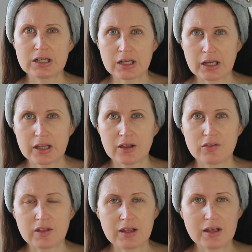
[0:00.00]

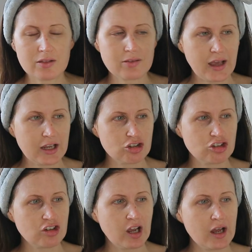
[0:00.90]
like the
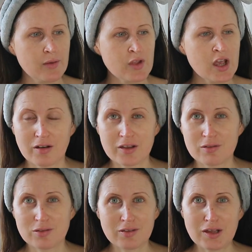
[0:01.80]
texture. I
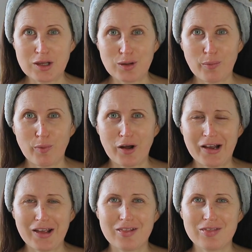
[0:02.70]
can see
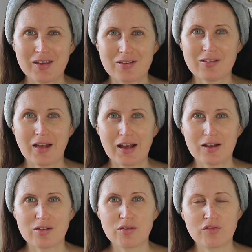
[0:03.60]
why this
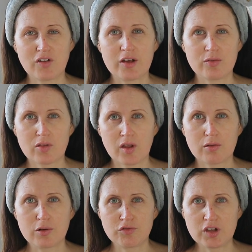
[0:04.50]
has
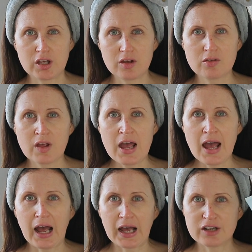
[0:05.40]
5-star reviews.
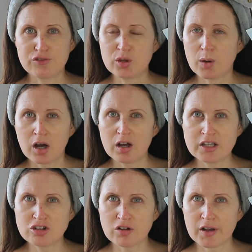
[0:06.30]
And if you are
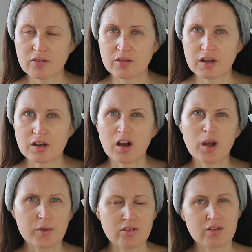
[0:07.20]
interested,
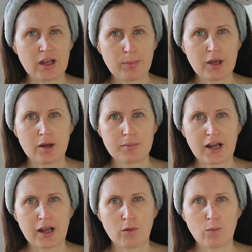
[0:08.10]
I would snap it up
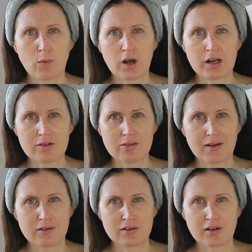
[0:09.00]
now while it's
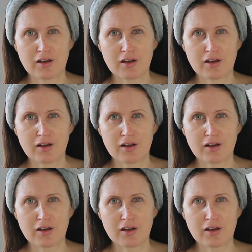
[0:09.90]
under